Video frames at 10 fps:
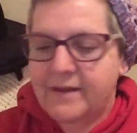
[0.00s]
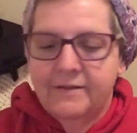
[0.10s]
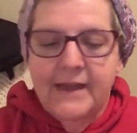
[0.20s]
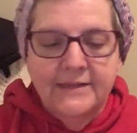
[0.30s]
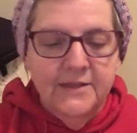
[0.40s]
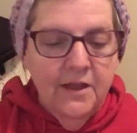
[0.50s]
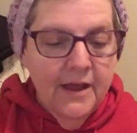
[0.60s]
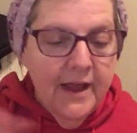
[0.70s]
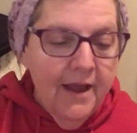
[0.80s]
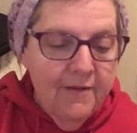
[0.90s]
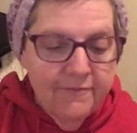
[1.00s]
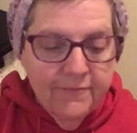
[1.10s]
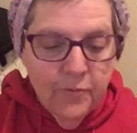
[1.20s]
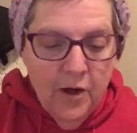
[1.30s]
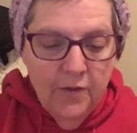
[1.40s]
that's all I have
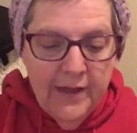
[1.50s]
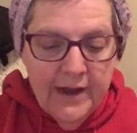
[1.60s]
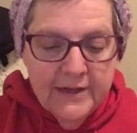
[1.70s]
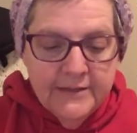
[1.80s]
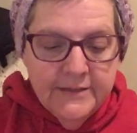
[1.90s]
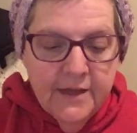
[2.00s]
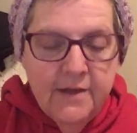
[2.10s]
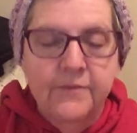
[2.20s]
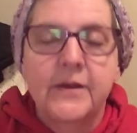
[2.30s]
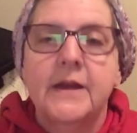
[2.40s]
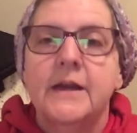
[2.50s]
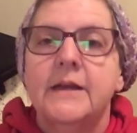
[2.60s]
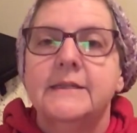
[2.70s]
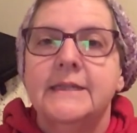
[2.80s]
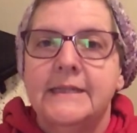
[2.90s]
for all that kind of stuff.
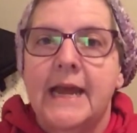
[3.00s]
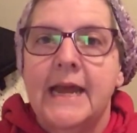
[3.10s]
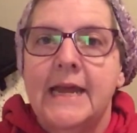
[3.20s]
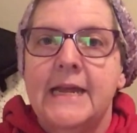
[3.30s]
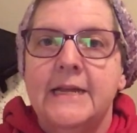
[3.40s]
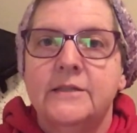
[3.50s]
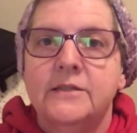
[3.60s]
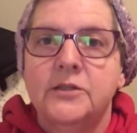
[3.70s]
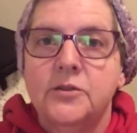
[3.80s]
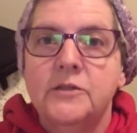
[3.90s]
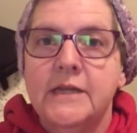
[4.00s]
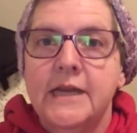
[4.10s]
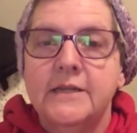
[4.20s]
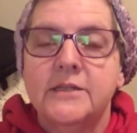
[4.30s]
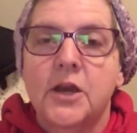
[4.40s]
Today is
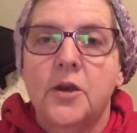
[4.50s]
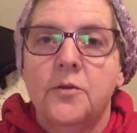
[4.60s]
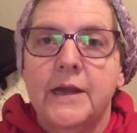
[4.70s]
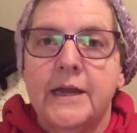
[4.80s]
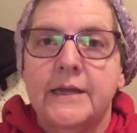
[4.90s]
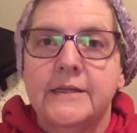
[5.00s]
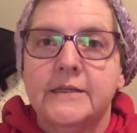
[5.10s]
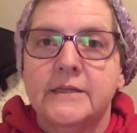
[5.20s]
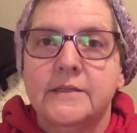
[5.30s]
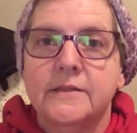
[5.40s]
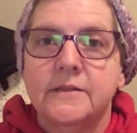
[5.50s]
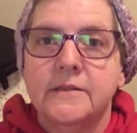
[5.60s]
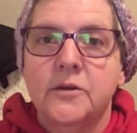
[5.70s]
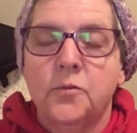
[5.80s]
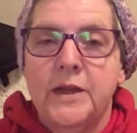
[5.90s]
Tuesday, so it is
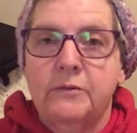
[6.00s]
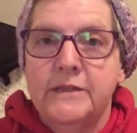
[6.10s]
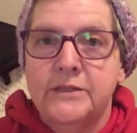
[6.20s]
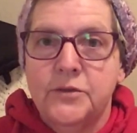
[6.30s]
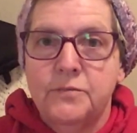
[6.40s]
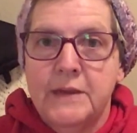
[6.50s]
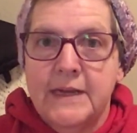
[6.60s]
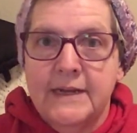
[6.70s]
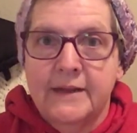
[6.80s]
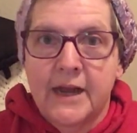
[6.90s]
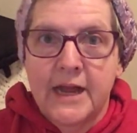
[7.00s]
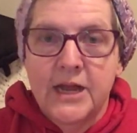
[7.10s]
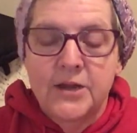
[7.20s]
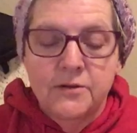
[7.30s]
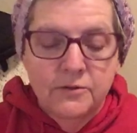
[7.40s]
the weekly Zoom meeting that I
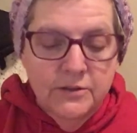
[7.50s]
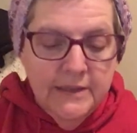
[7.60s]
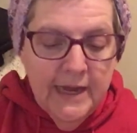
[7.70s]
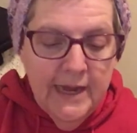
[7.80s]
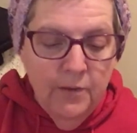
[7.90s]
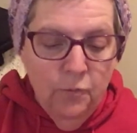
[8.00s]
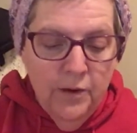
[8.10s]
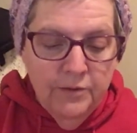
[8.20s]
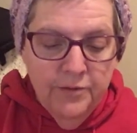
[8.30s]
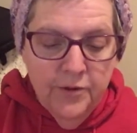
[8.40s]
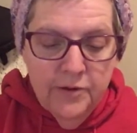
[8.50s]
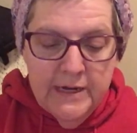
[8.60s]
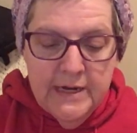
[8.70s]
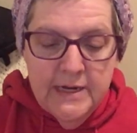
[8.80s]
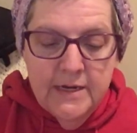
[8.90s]
host at
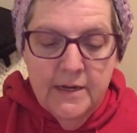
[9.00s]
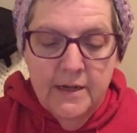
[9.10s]
1:30